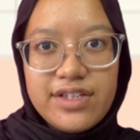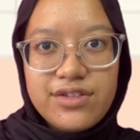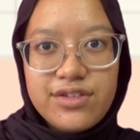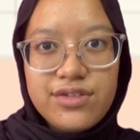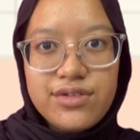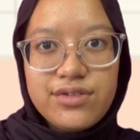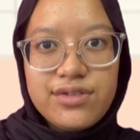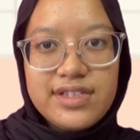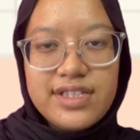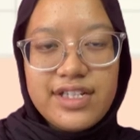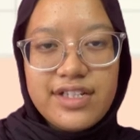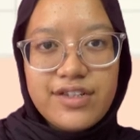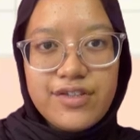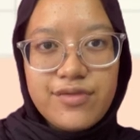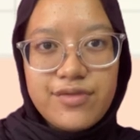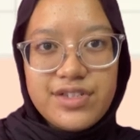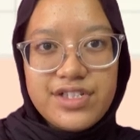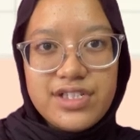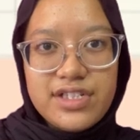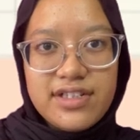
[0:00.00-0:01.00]
two things,
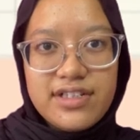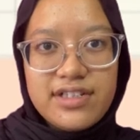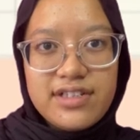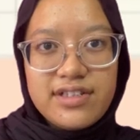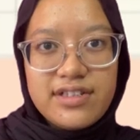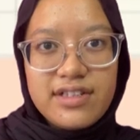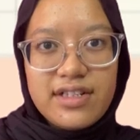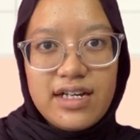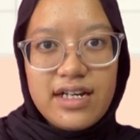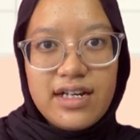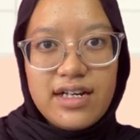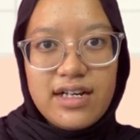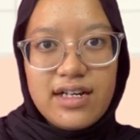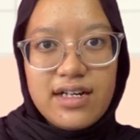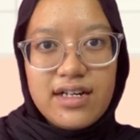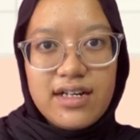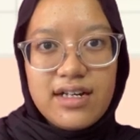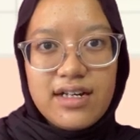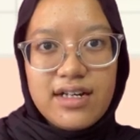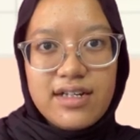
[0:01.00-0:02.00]
which is
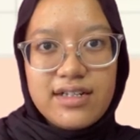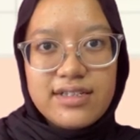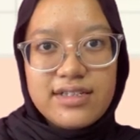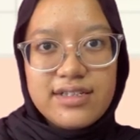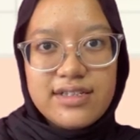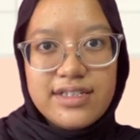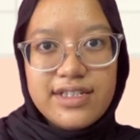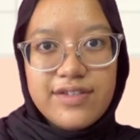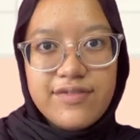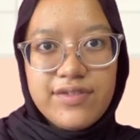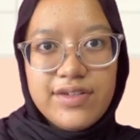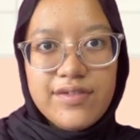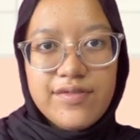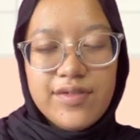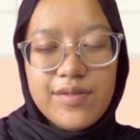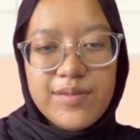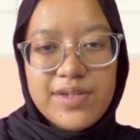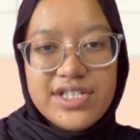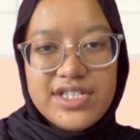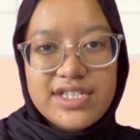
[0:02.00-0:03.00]
the given
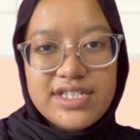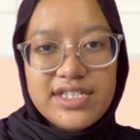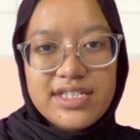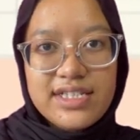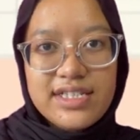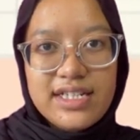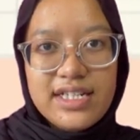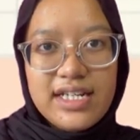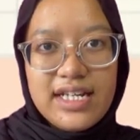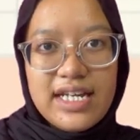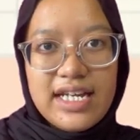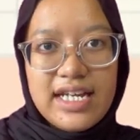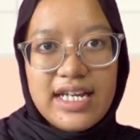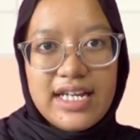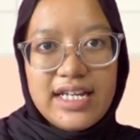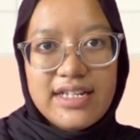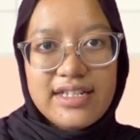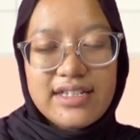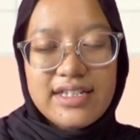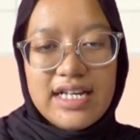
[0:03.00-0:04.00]
information
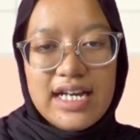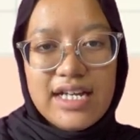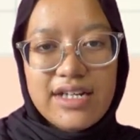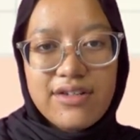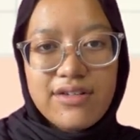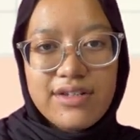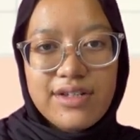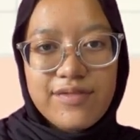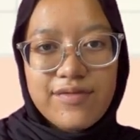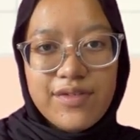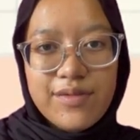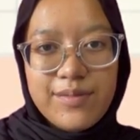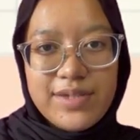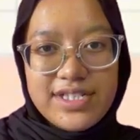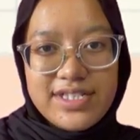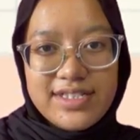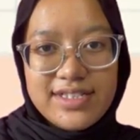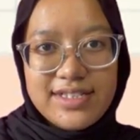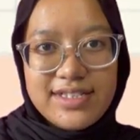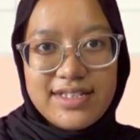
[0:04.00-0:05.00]
and the unknown
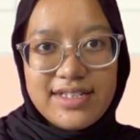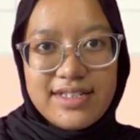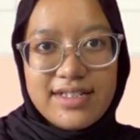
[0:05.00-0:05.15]
information.